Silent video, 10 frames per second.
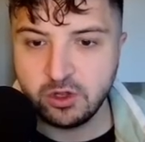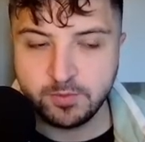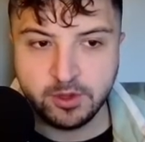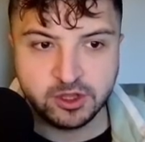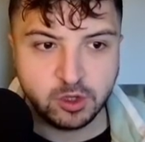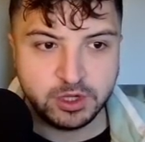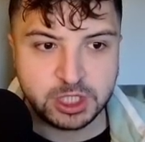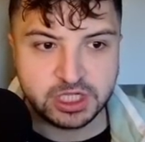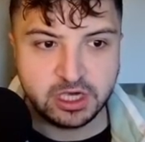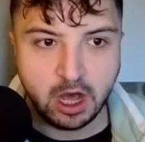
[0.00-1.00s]
sponsor, which
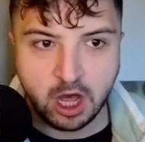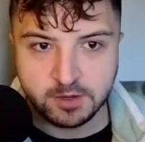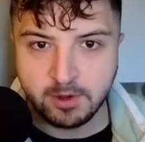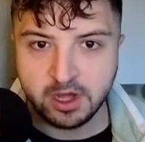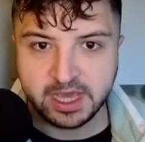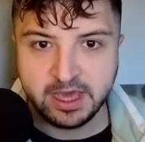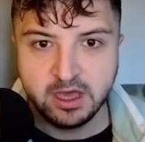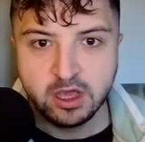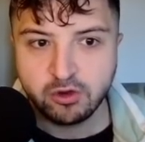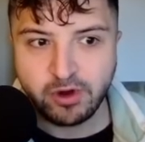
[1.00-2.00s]
is Card Market.
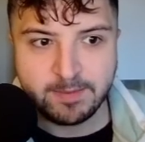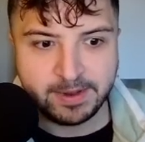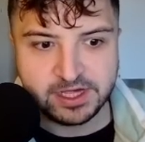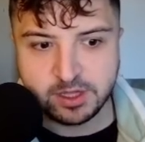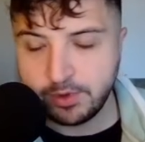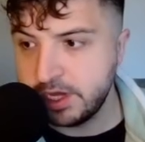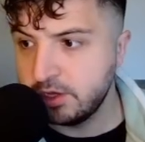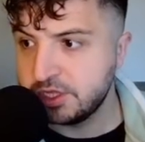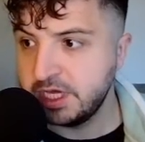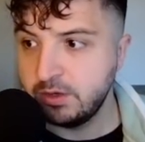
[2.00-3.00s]
Great place to buy your
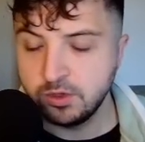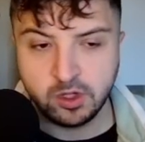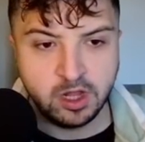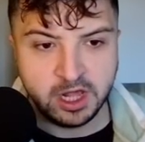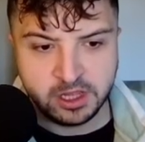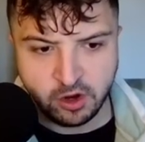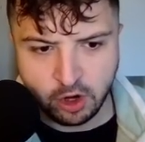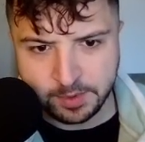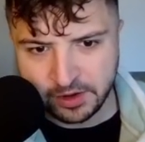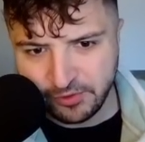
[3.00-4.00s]
singles online in
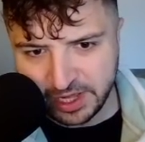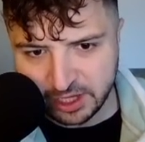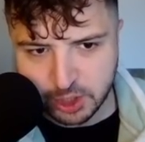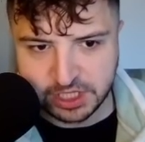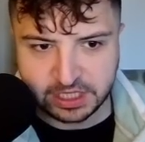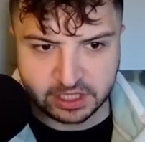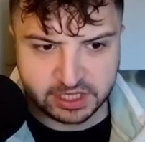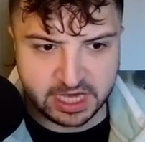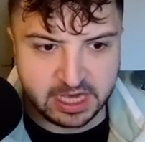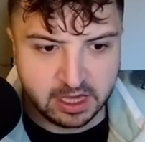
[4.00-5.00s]
Europe, and really interesting to
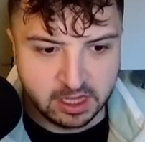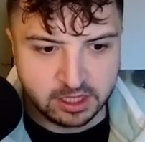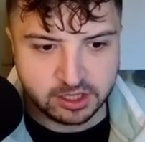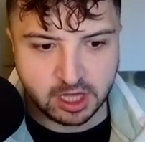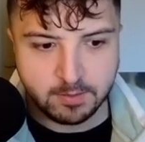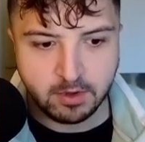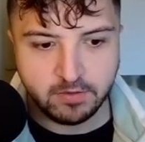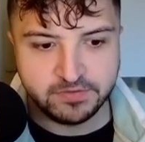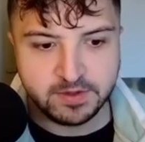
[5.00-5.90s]
see some of the